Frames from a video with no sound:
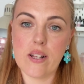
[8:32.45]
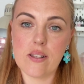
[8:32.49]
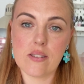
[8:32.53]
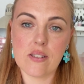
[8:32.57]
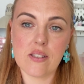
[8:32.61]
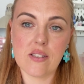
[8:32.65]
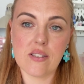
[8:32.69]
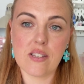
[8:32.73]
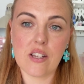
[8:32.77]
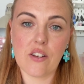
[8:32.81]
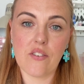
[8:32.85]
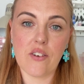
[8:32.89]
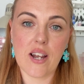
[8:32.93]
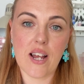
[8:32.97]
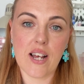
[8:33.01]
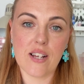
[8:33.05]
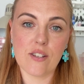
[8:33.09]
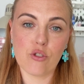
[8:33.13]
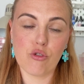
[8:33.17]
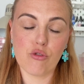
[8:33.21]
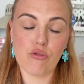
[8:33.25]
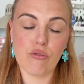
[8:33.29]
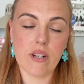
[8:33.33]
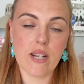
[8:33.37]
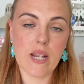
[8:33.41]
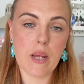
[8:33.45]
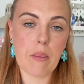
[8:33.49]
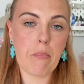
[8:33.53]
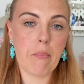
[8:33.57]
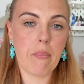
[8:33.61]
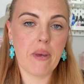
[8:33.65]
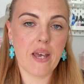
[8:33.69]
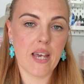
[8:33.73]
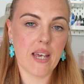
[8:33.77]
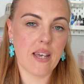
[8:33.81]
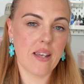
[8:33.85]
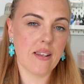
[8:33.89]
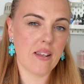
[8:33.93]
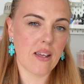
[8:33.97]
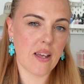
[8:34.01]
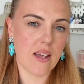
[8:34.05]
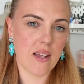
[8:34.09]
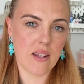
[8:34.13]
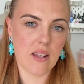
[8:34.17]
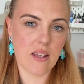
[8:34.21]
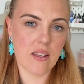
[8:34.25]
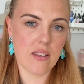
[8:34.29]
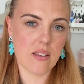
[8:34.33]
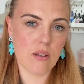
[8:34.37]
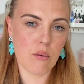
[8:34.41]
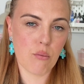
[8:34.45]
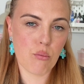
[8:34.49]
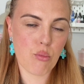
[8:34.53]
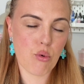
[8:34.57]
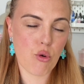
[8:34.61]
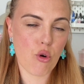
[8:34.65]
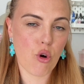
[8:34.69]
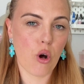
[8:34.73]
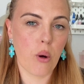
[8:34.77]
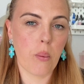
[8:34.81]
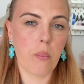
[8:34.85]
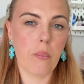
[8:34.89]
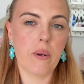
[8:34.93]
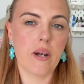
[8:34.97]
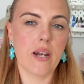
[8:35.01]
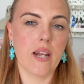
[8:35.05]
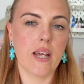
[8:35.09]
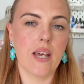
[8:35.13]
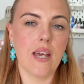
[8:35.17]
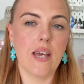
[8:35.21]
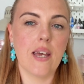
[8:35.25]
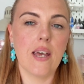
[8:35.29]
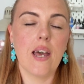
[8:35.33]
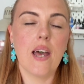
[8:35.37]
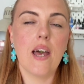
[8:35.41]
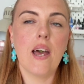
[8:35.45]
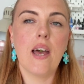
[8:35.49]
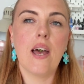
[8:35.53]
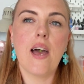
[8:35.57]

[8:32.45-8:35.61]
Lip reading: since I've last really made anything properly,